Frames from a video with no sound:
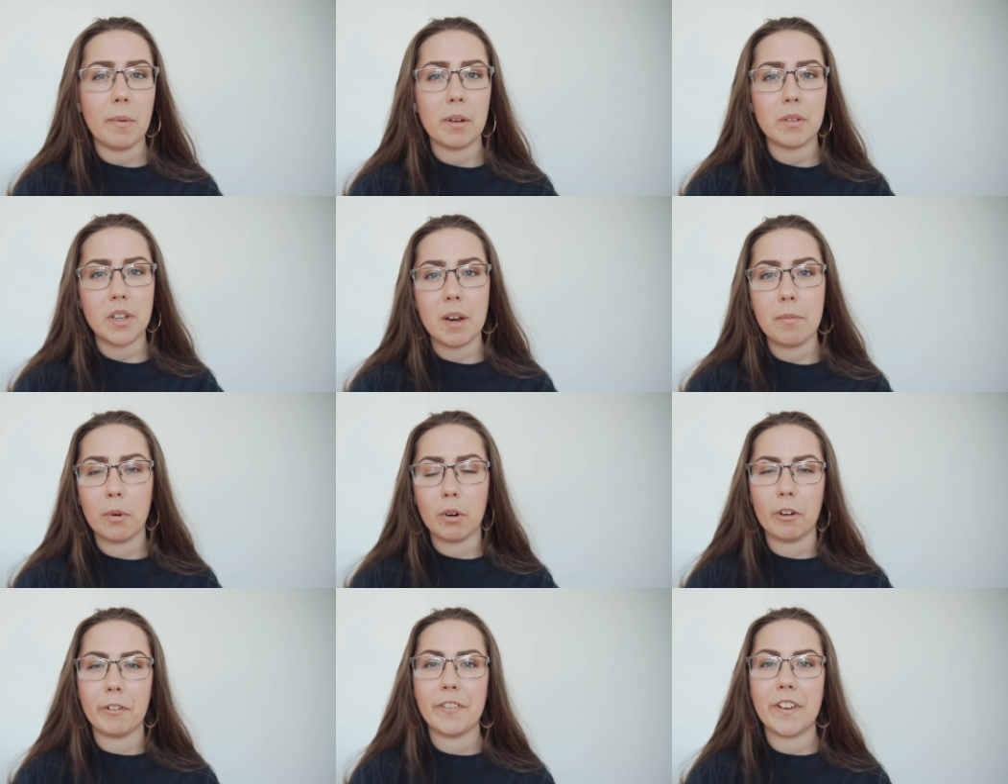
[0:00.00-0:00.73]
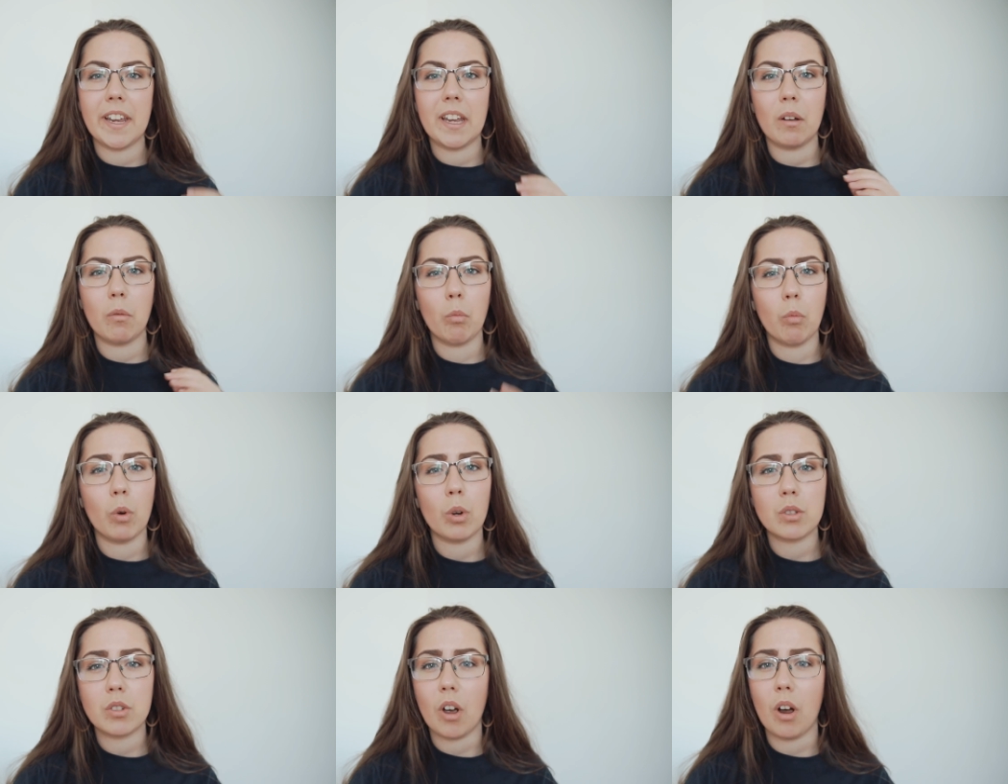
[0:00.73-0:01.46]
about typography,
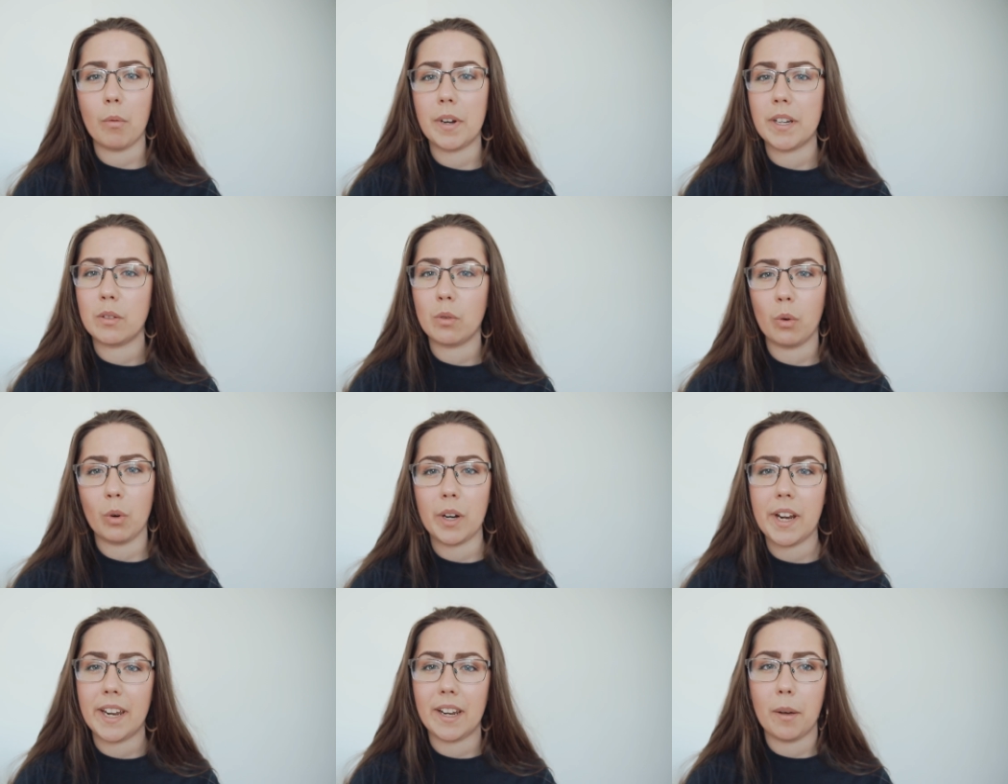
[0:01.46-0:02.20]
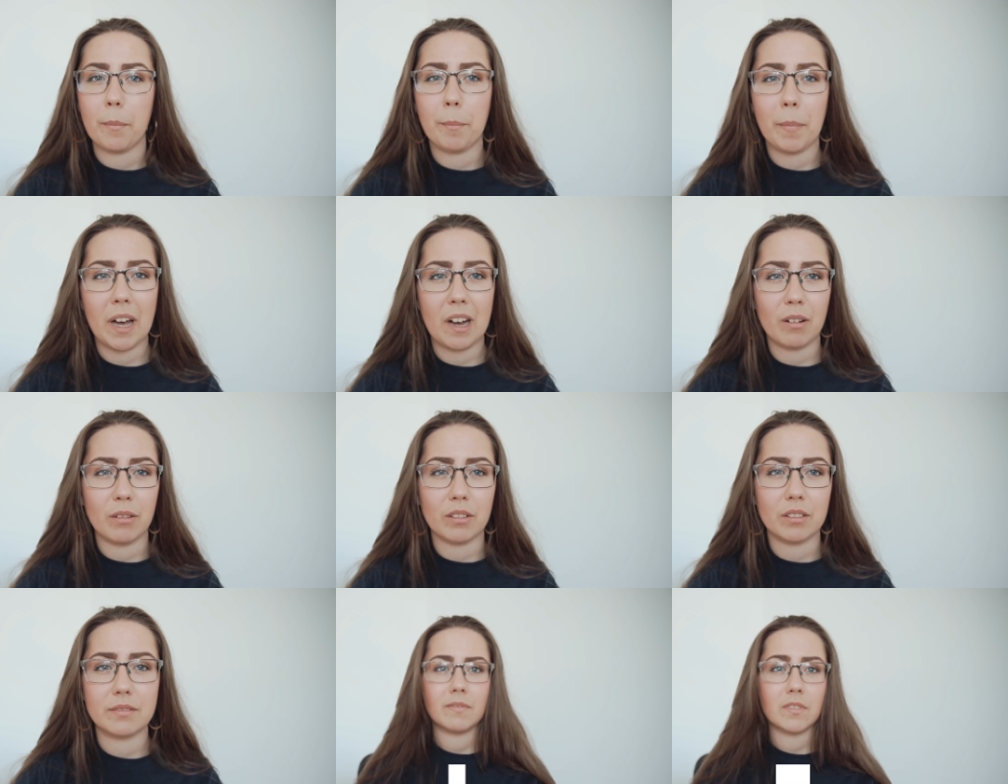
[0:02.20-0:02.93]
what are we talking
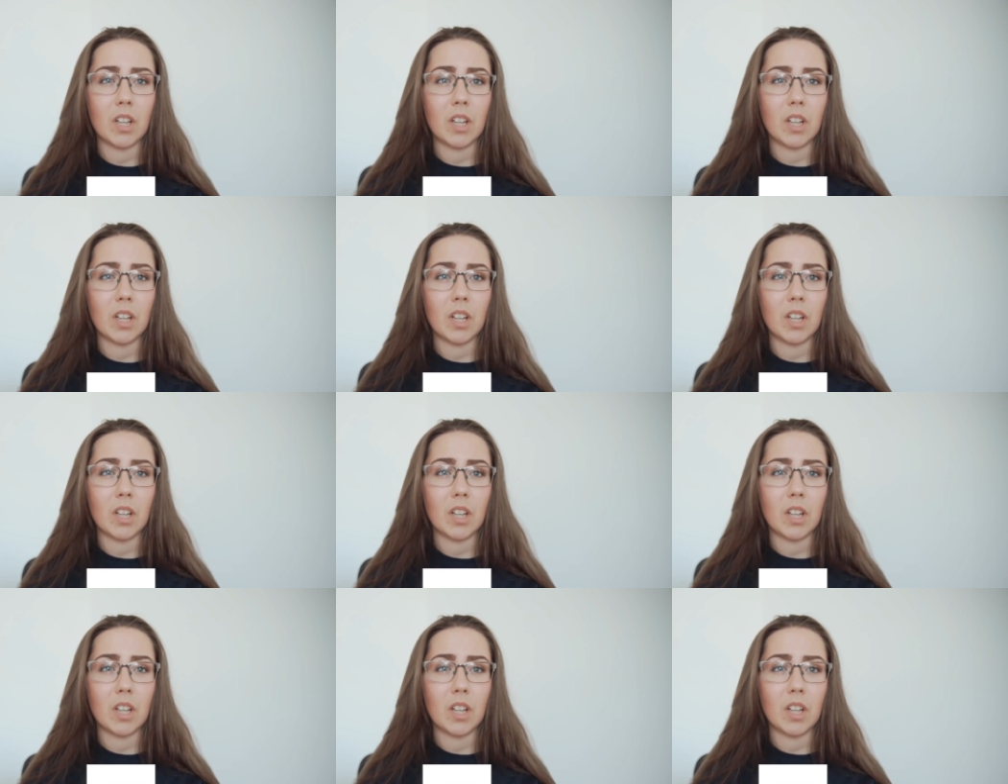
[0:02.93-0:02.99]
about?